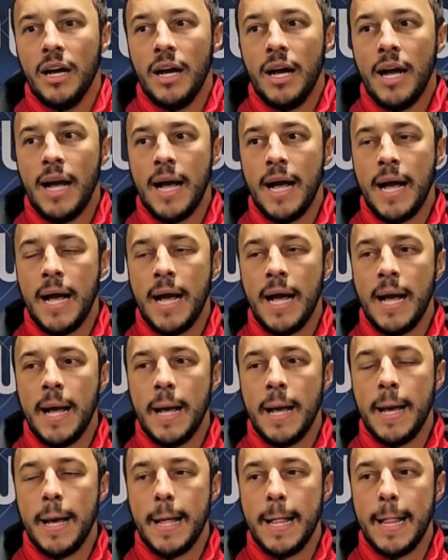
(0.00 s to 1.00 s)

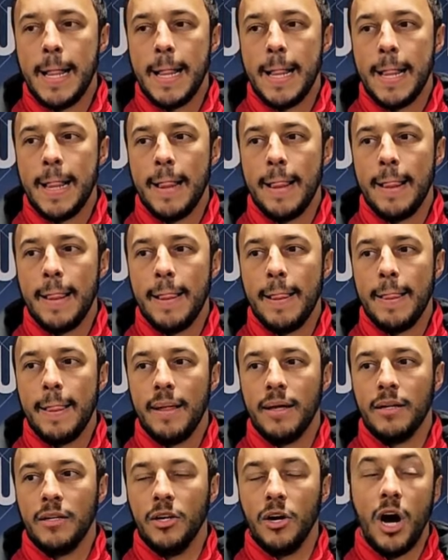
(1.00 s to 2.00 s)

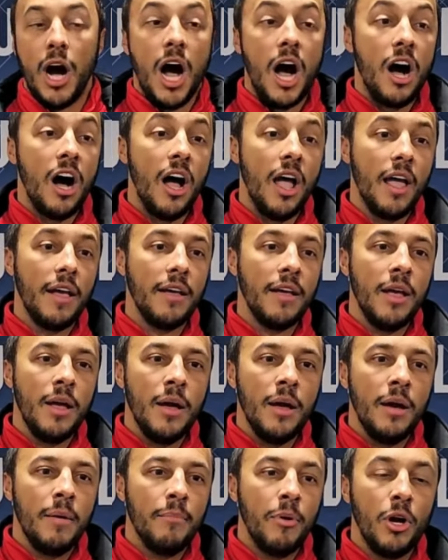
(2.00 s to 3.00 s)

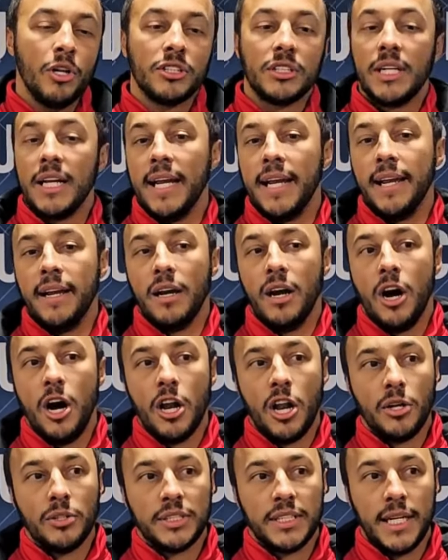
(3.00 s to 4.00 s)
Personally,
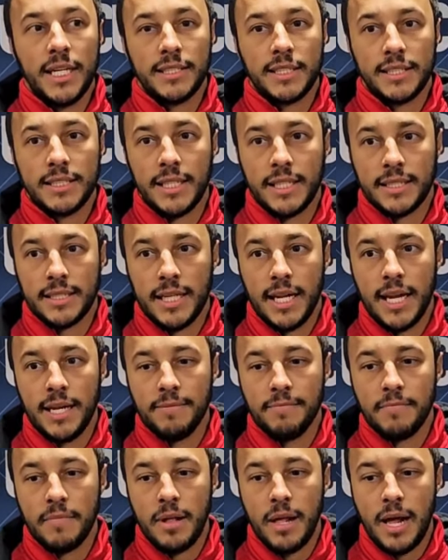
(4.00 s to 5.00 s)
I don't see it as 6-0.
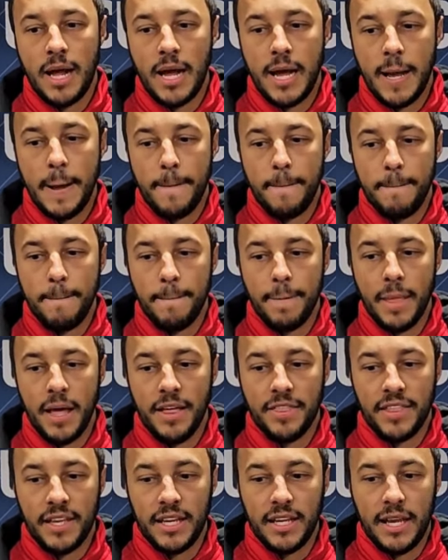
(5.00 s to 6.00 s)
I
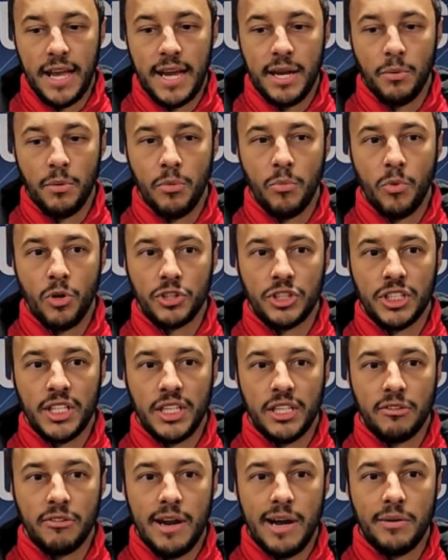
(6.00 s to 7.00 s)
think anyone watching in
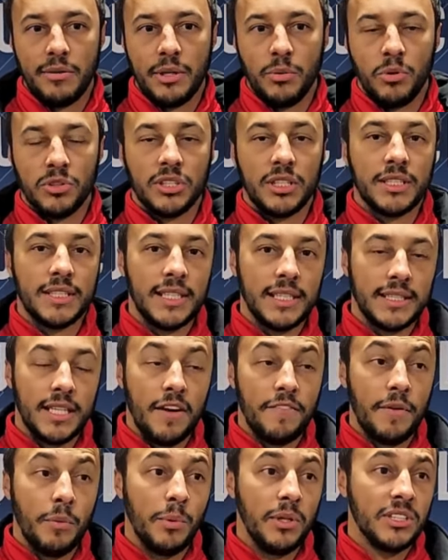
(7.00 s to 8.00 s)
the ground, it wasn't a 6-0.
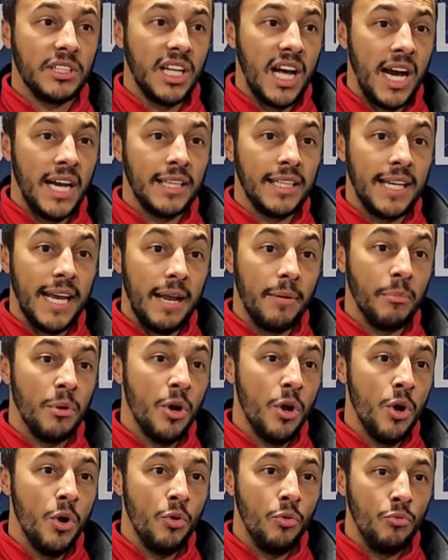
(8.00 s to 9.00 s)
I think we started the game
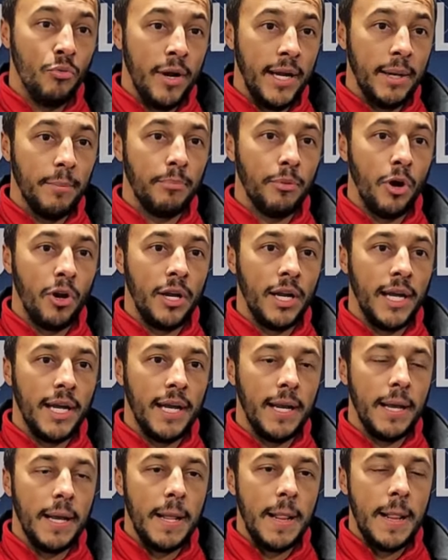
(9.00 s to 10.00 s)
really
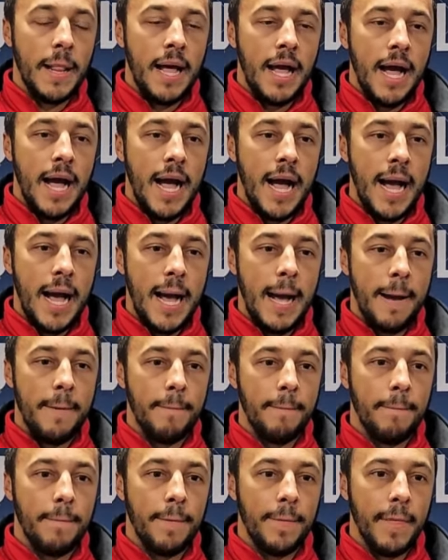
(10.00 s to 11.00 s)
brightly.
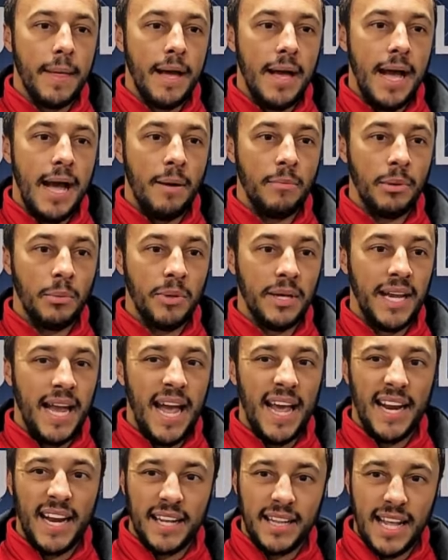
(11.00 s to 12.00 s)
And we were
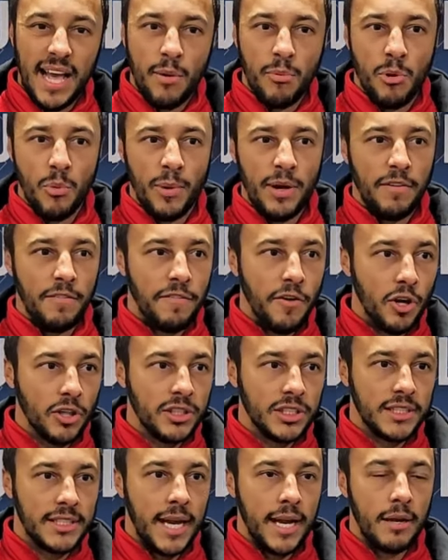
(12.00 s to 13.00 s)
getting in there, we were winning first
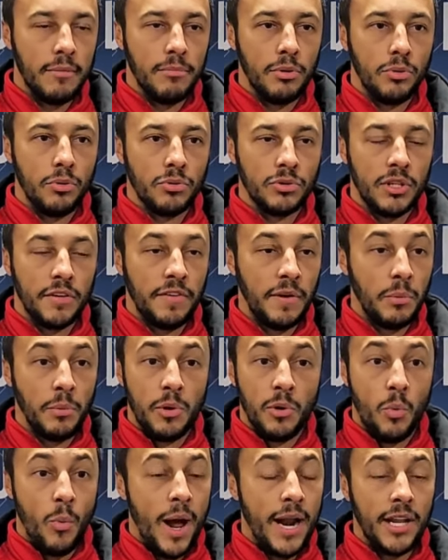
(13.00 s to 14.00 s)
and second balls. I think
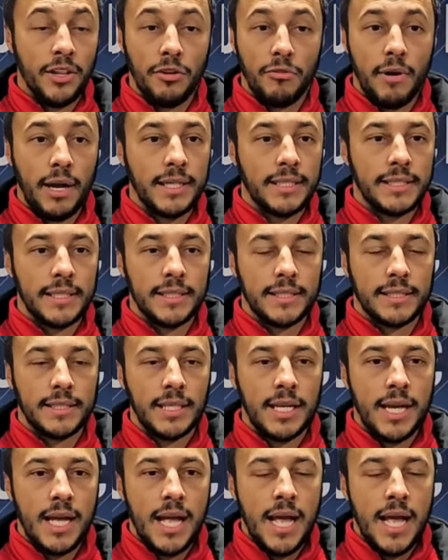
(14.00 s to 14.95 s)
we were well at the races.